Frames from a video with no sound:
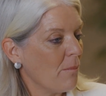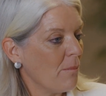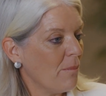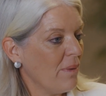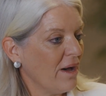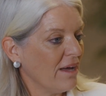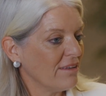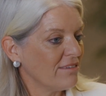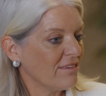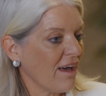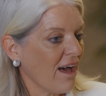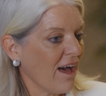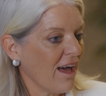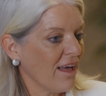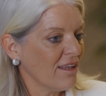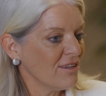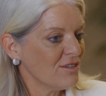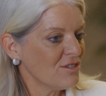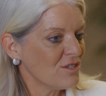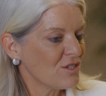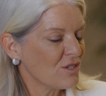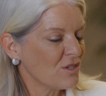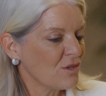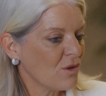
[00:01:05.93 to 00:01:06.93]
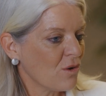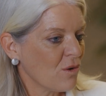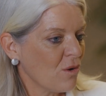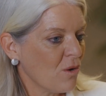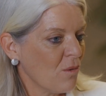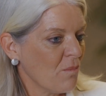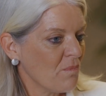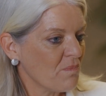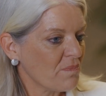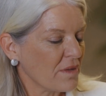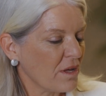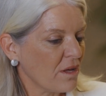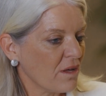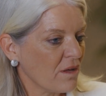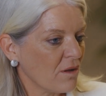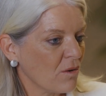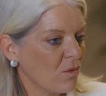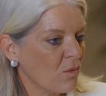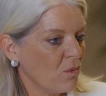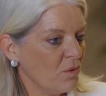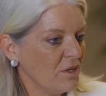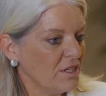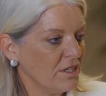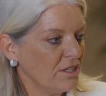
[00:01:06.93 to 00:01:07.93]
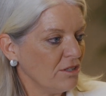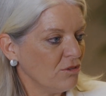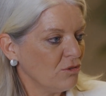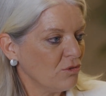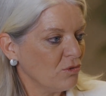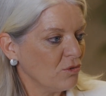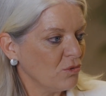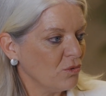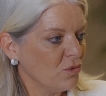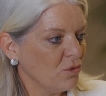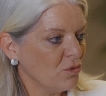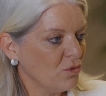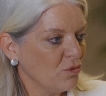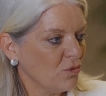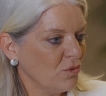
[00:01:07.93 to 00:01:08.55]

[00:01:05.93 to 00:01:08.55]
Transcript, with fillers: but also uh, we need to,